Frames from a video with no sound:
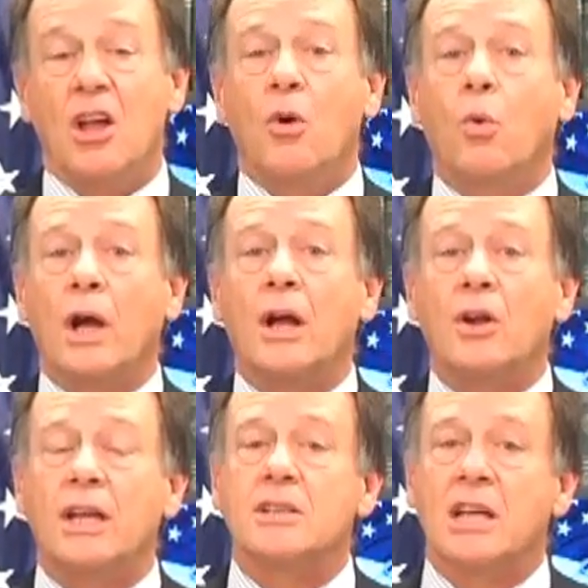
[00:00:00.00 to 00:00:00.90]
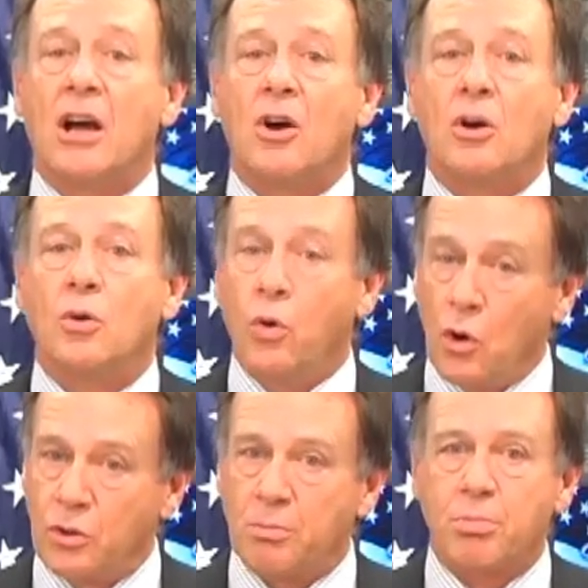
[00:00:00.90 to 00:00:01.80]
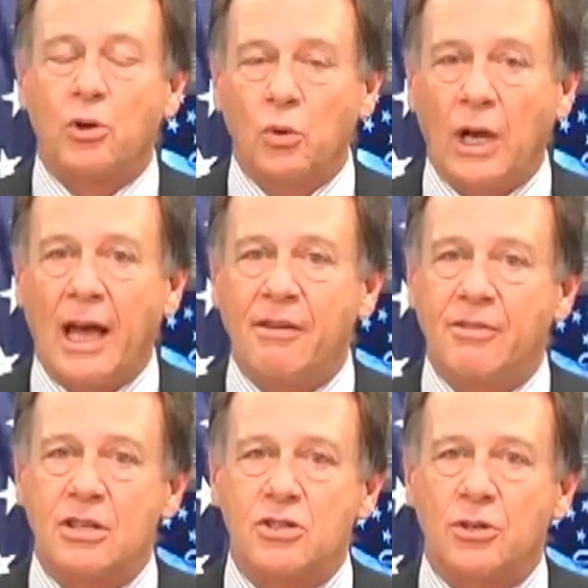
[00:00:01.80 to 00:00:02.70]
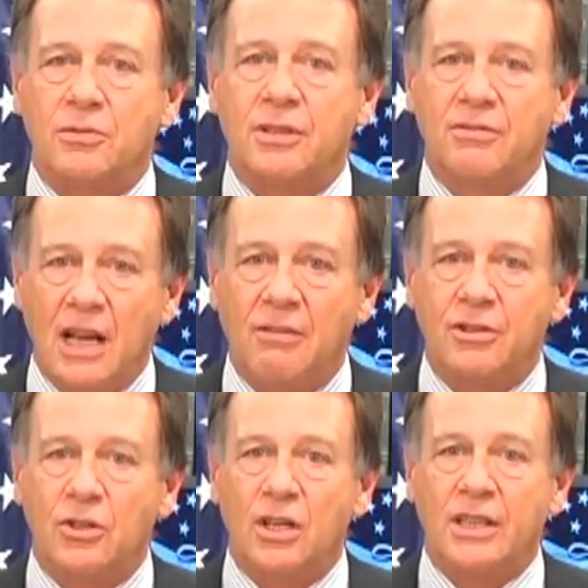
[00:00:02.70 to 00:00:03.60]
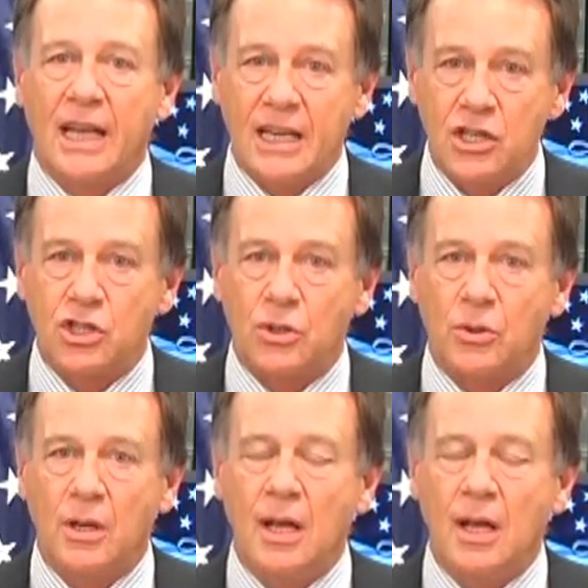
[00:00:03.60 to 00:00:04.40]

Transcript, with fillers: Where is our, quote, pro-life conservative governor on that issue?